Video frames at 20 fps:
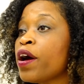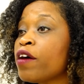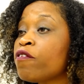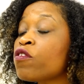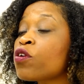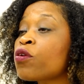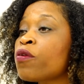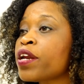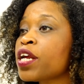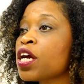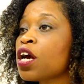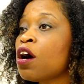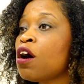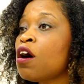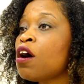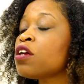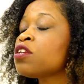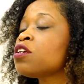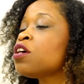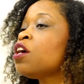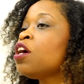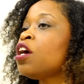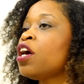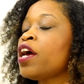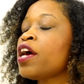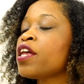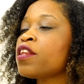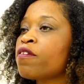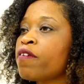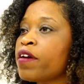have a credit card,
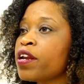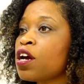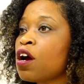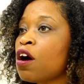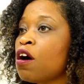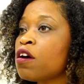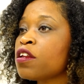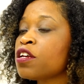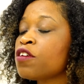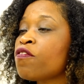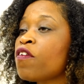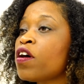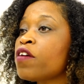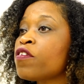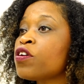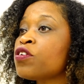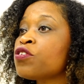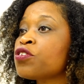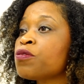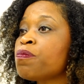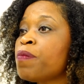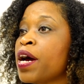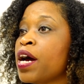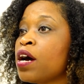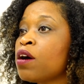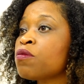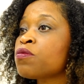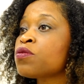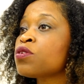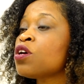the credit card is
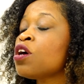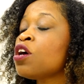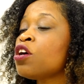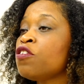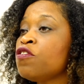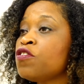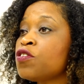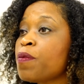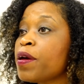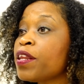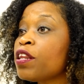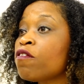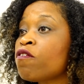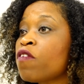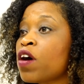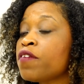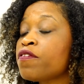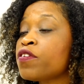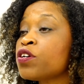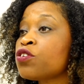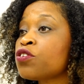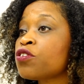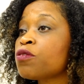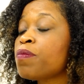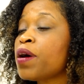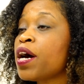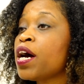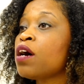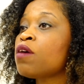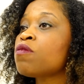£500, you spent the
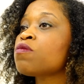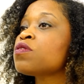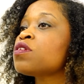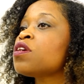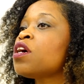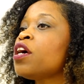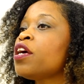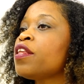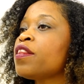£500,